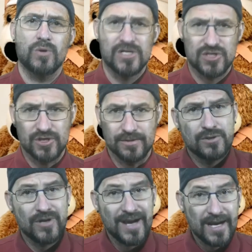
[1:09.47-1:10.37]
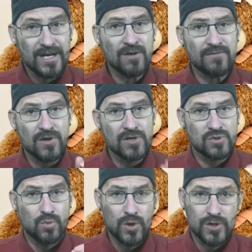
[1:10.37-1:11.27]
question. Do any of
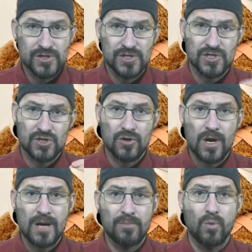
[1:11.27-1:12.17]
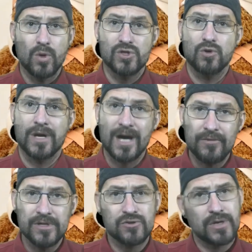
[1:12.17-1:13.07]
those words describe what your
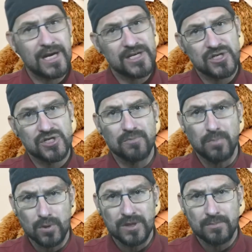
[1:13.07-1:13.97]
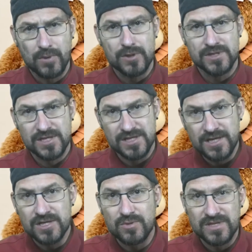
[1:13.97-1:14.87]
current relationship building process
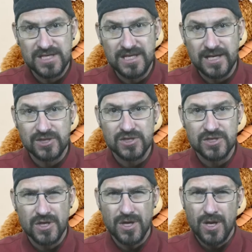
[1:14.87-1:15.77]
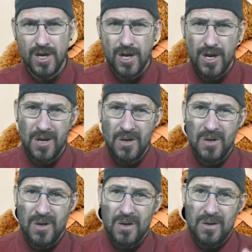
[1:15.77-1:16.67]
is with teenagers?
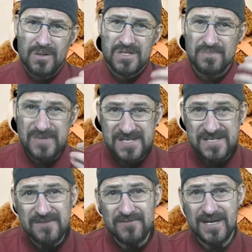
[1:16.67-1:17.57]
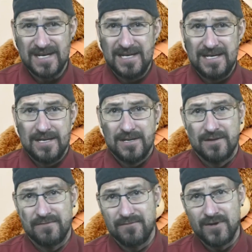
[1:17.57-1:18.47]
Specifically,
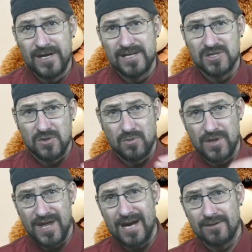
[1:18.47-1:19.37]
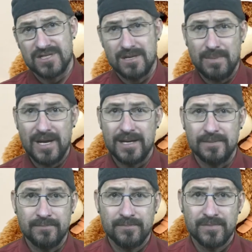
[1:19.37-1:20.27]
the phrase without a plan.